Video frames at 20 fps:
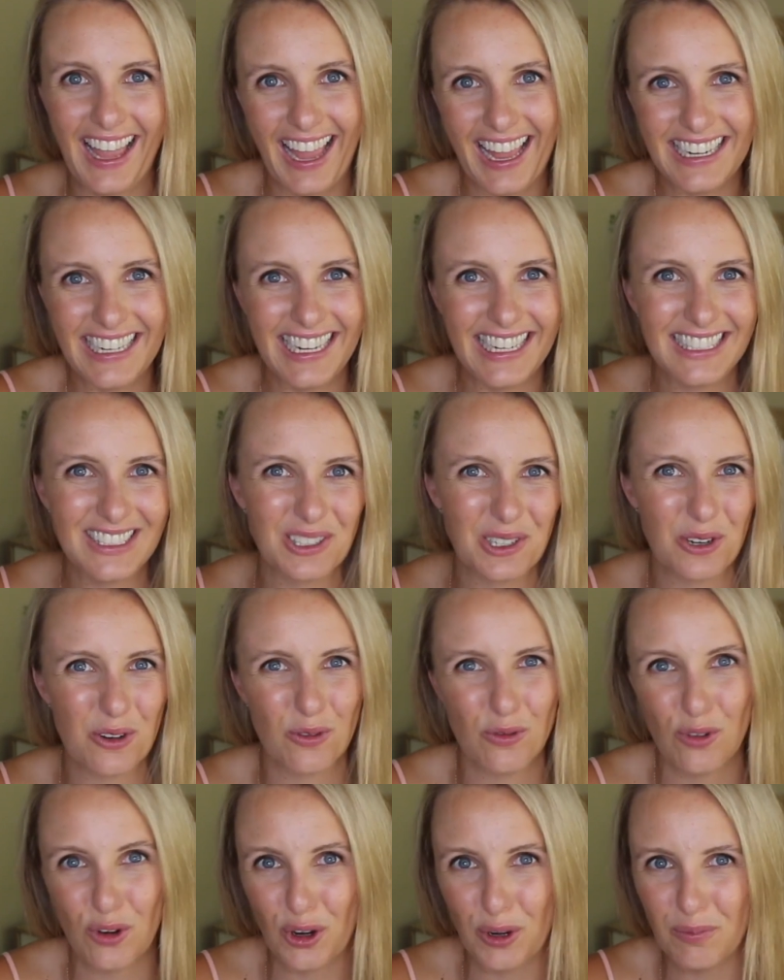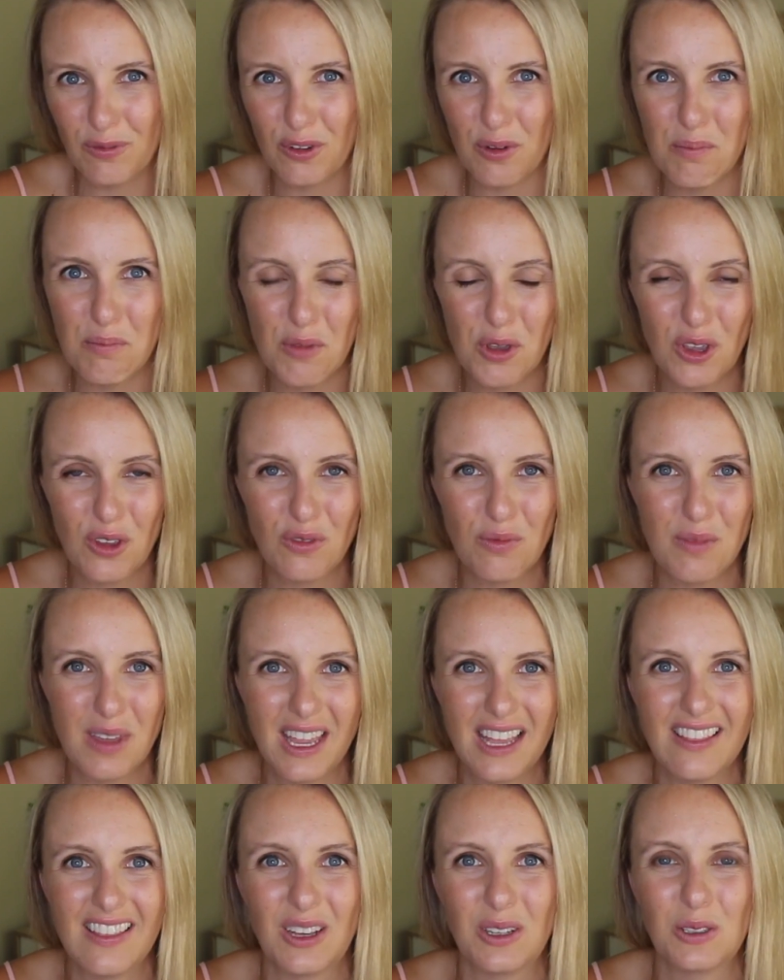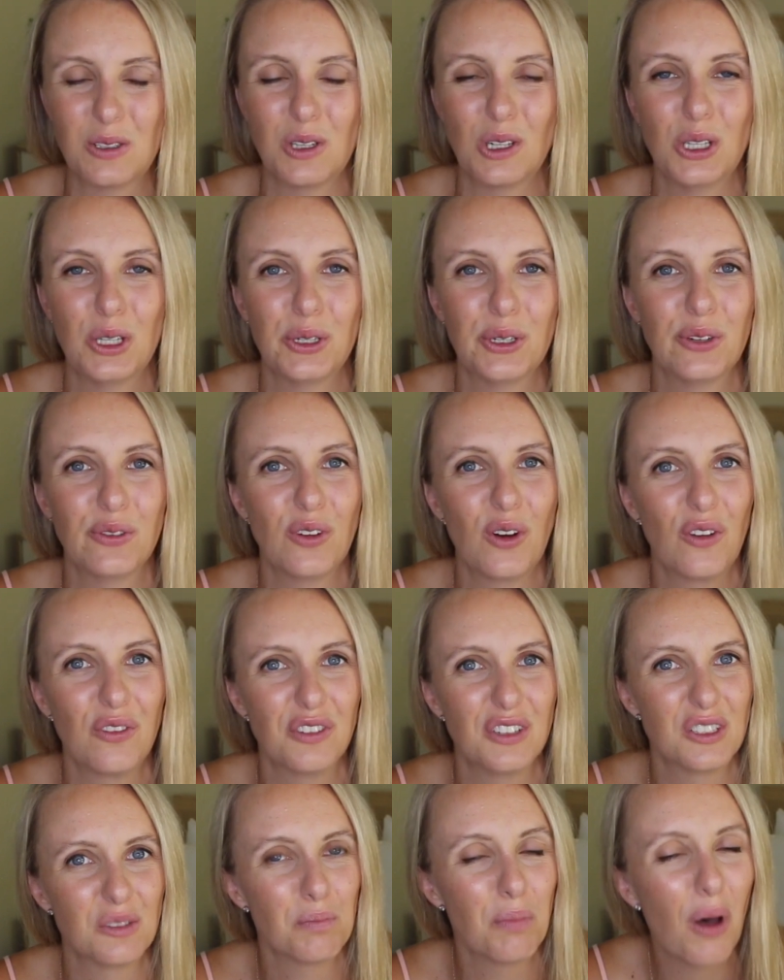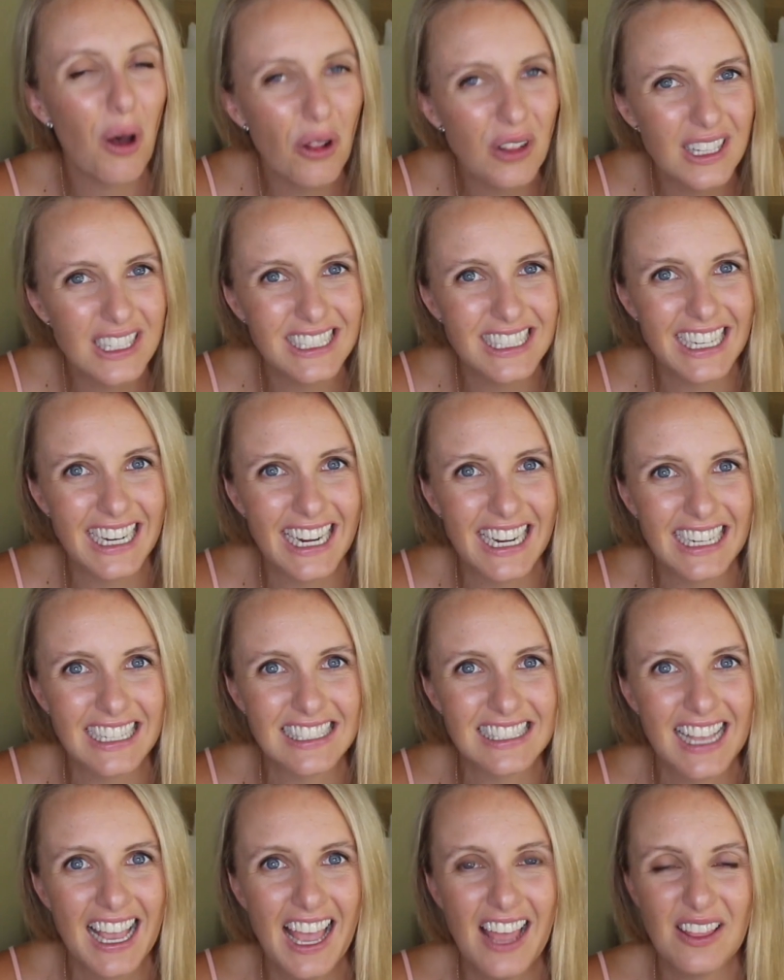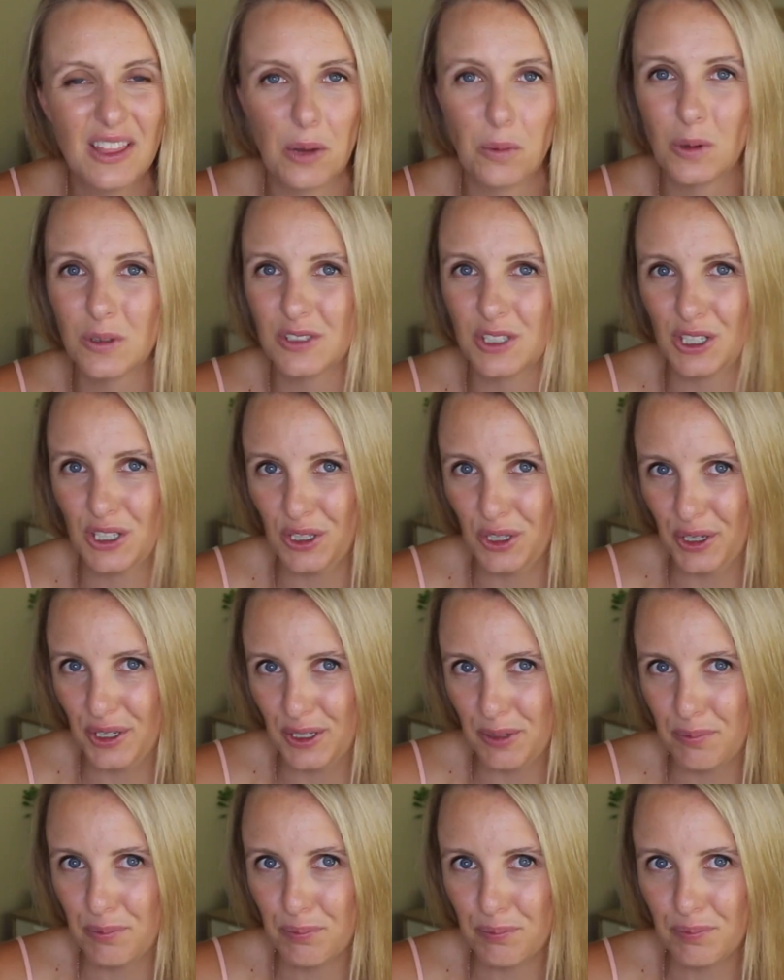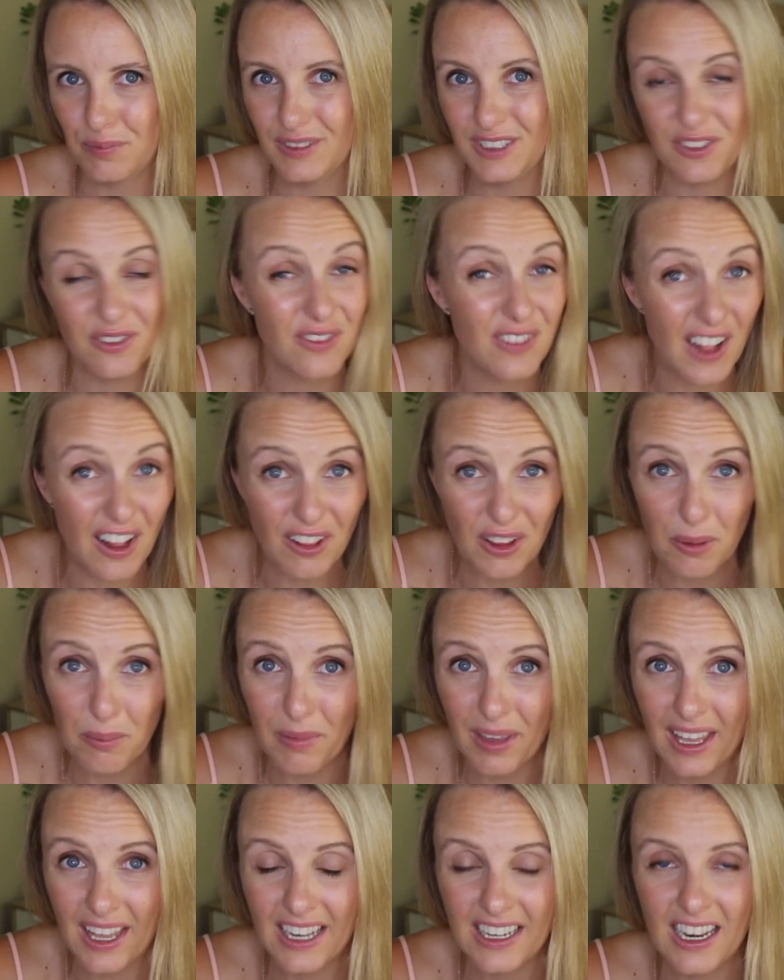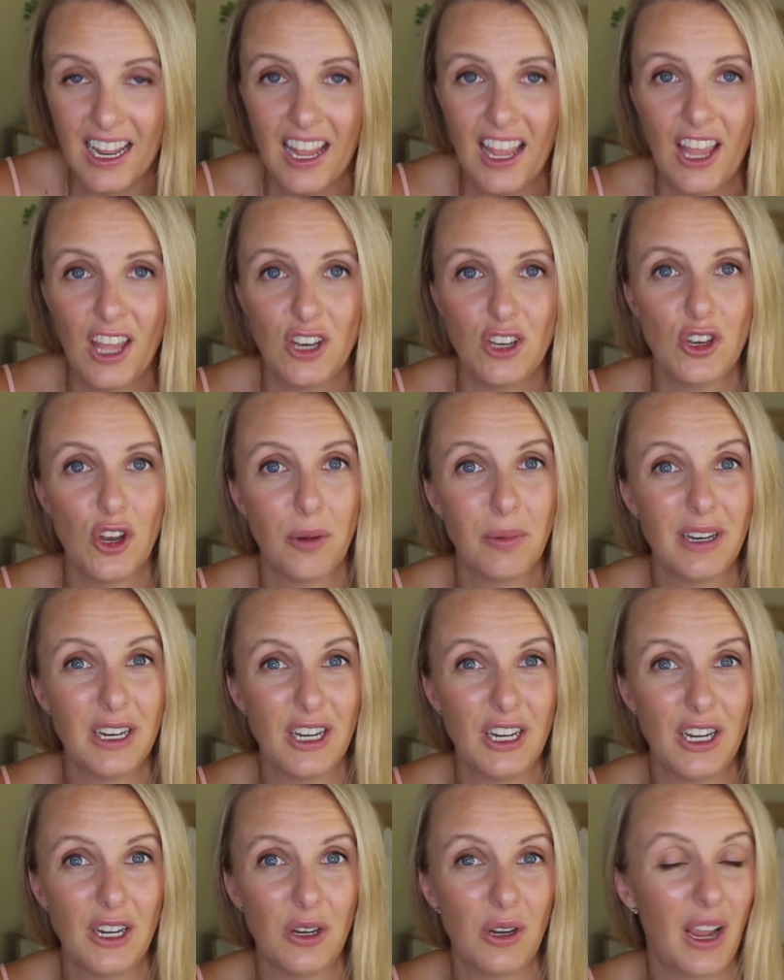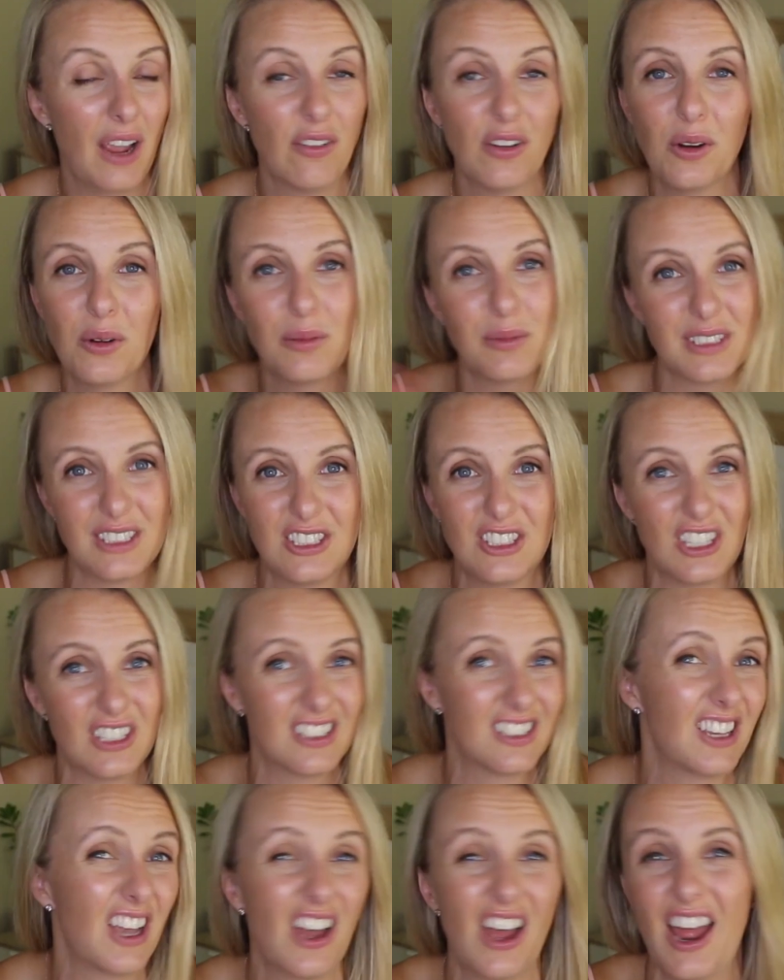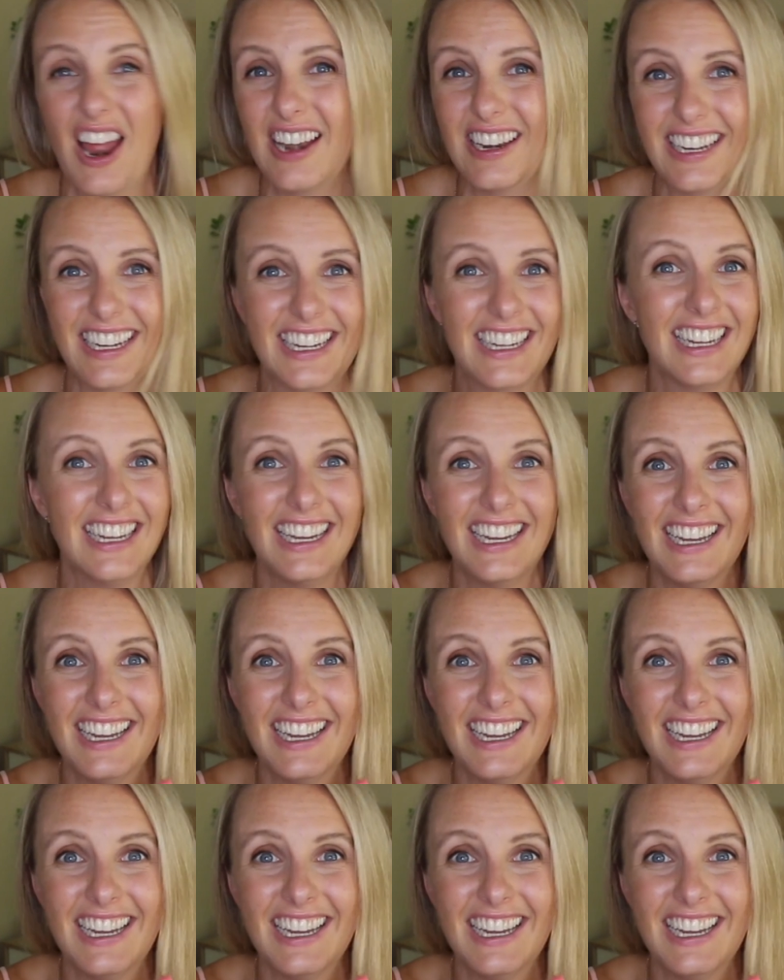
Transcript: any sort of room for movement. There was a lot of office politics. There wasn't a lot of development. Everyone was just kind of